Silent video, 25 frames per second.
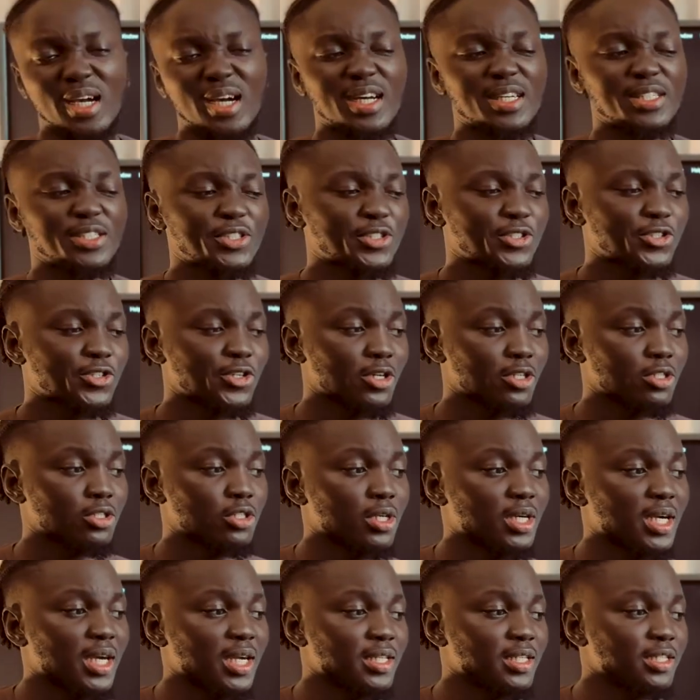and
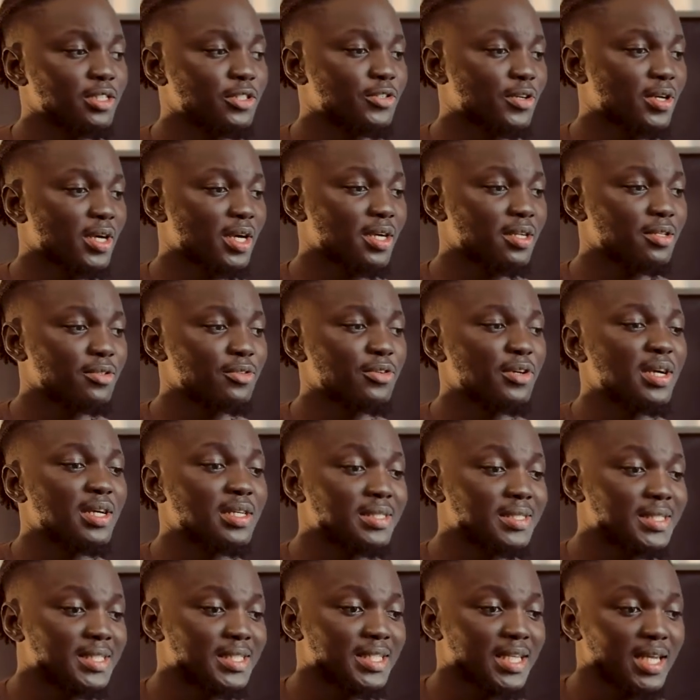structurally you can know
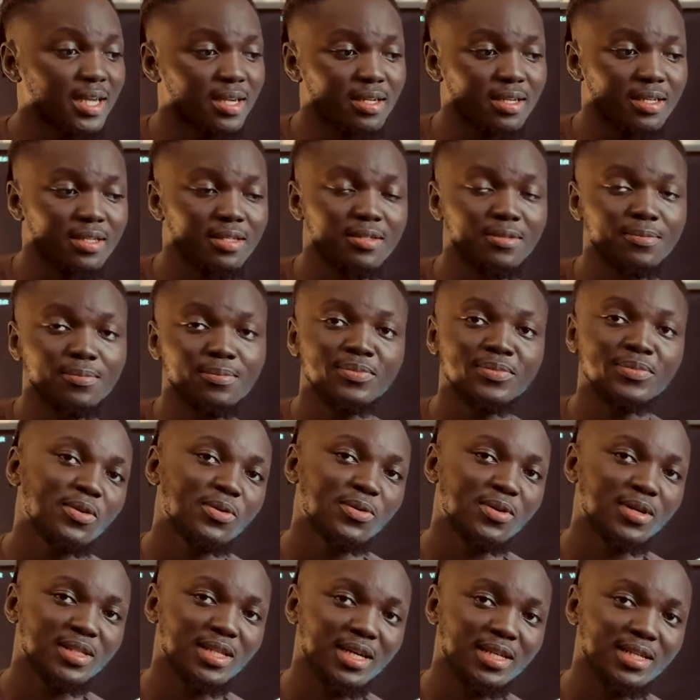exactly
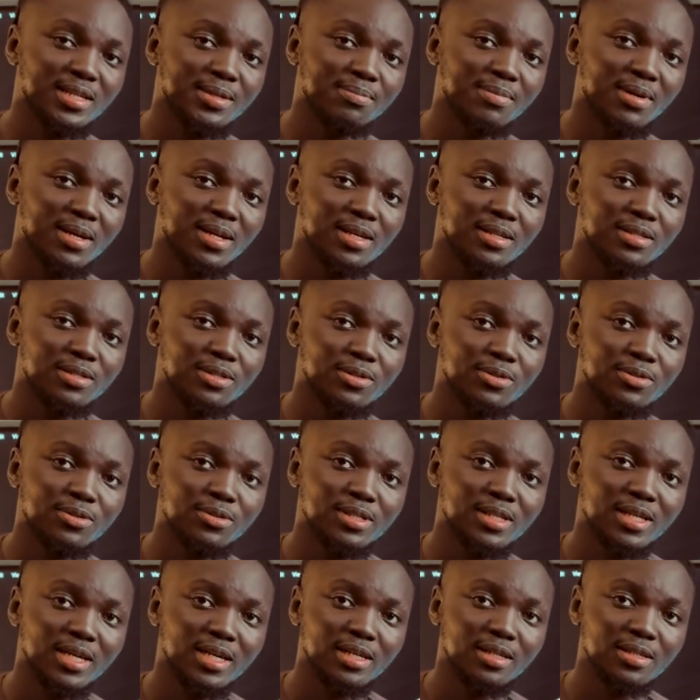what an imbalance
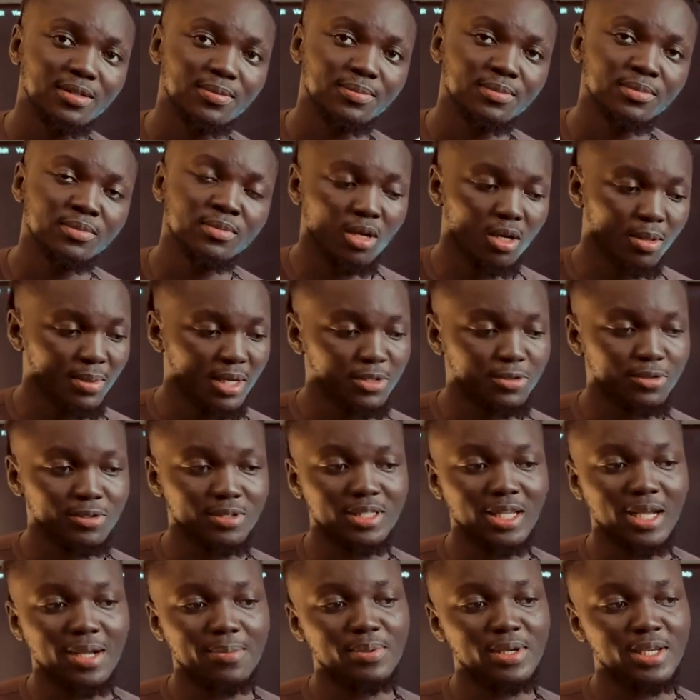looks like. On my
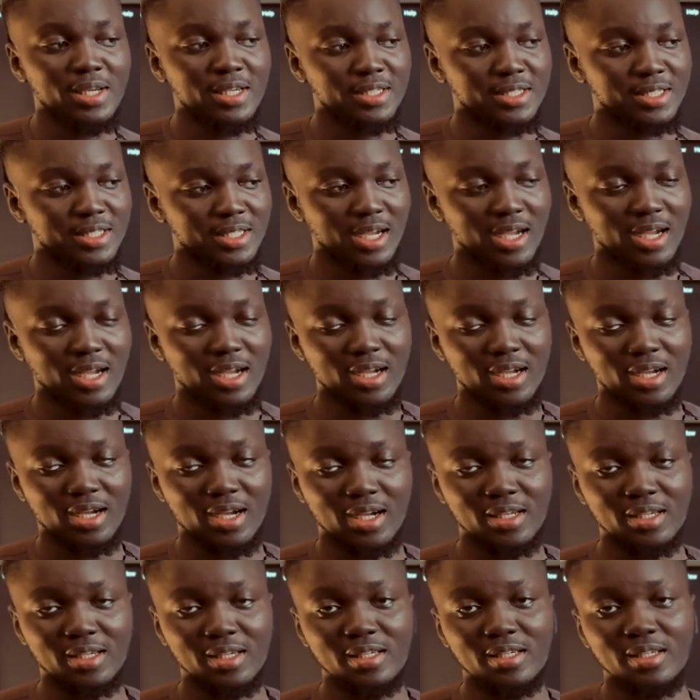Twitter page,
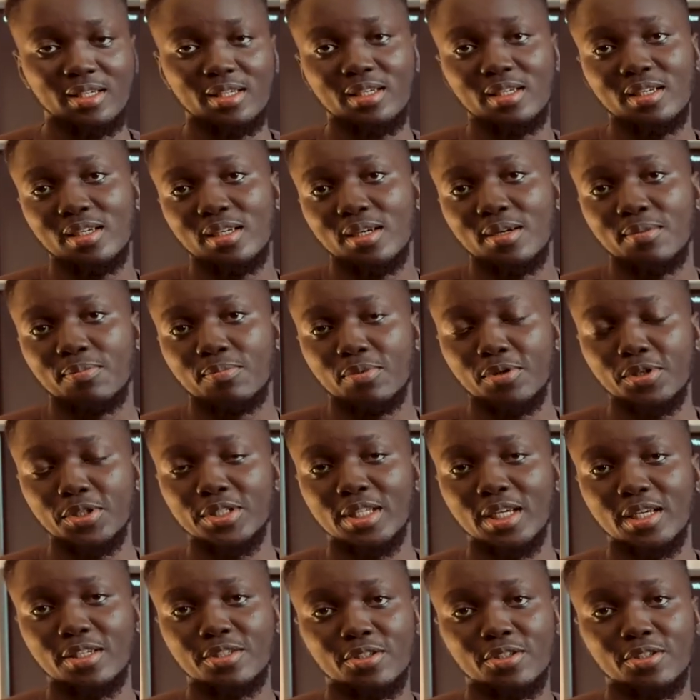I posted